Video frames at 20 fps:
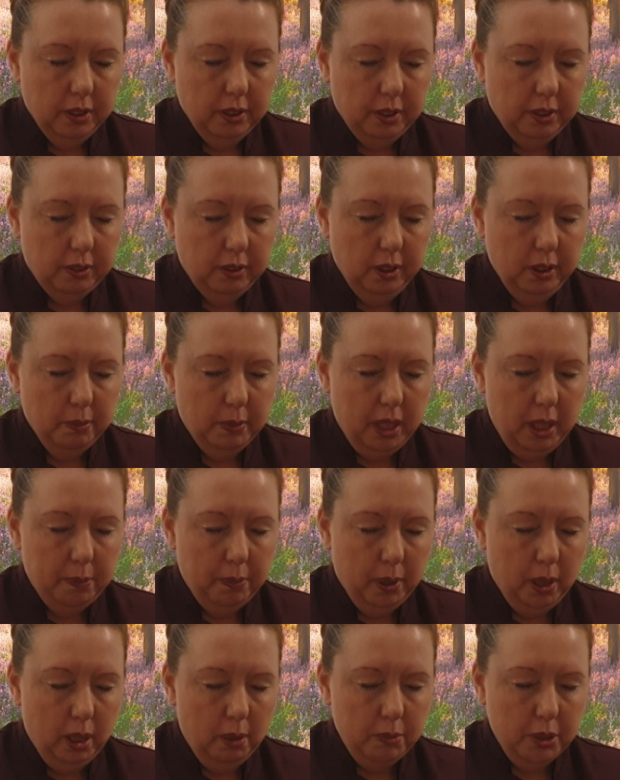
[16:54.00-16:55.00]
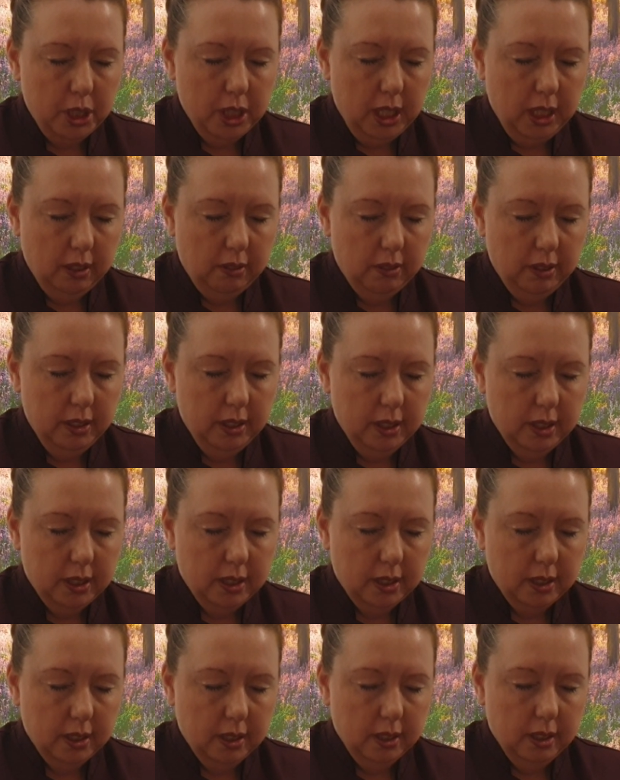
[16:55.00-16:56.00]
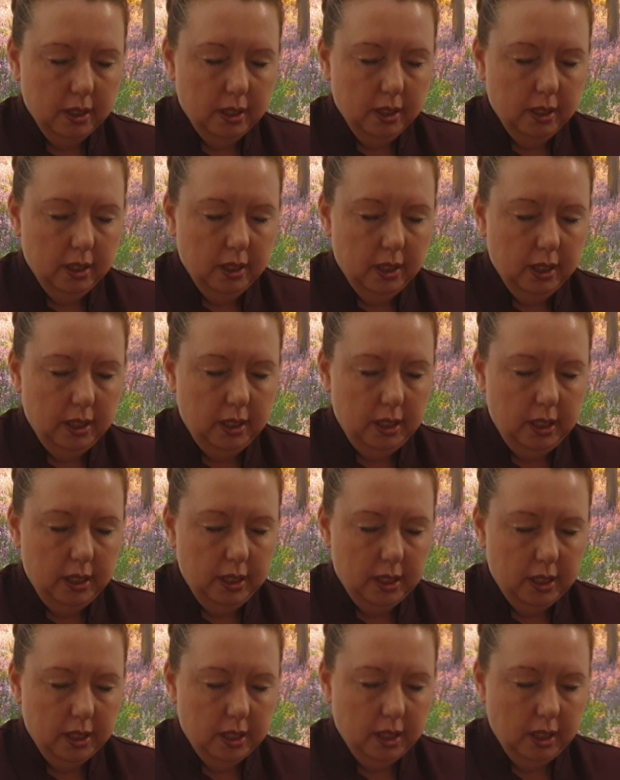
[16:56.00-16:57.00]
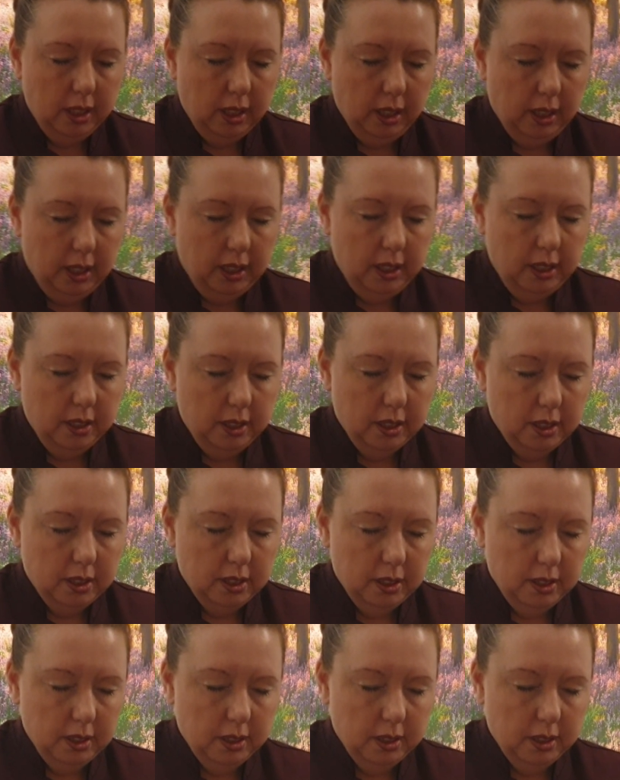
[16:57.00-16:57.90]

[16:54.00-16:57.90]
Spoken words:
through my palm chakras and into the client.